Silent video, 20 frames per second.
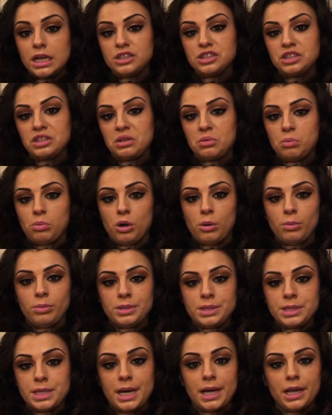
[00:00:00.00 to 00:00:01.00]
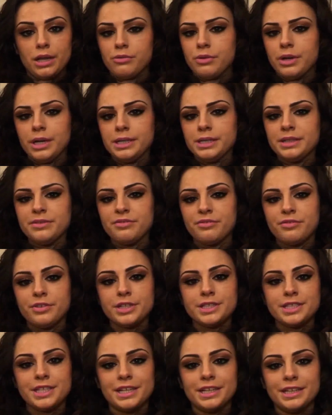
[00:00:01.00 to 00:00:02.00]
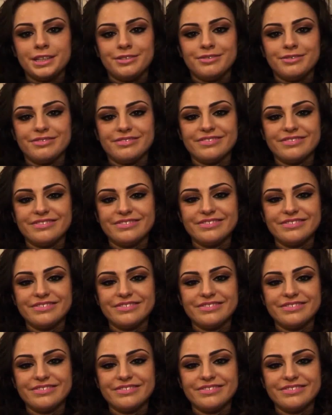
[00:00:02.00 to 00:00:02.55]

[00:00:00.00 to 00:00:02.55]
as you can probably tell, I really didn't fit in.